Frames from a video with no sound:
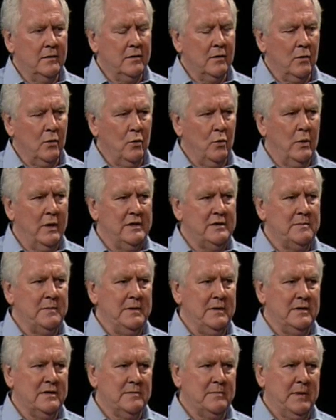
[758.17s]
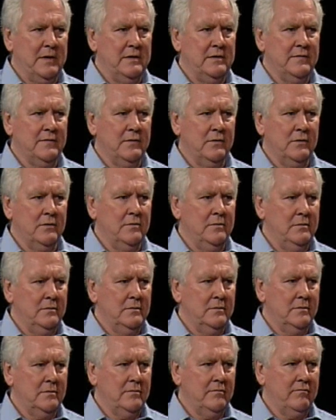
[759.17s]
There'll always be a space for them.
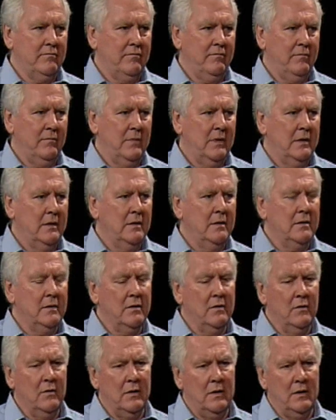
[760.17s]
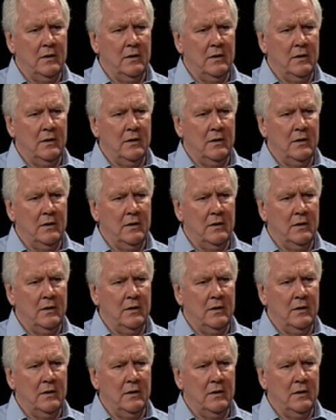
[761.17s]
They're